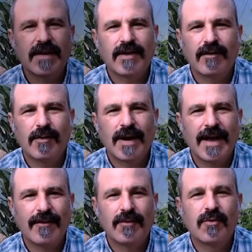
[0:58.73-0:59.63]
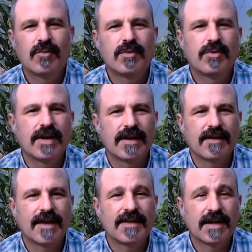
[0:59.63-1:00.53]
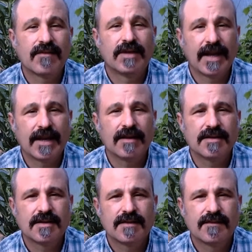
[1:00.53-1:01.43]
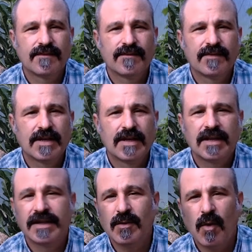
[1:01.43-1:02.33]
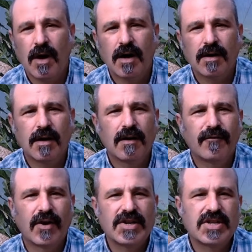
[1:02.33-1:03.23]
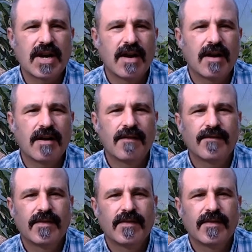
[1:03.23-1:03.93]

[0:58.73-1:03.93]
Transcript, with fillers: of everyone having room to breathe, I think of land. Clean water, fresh air,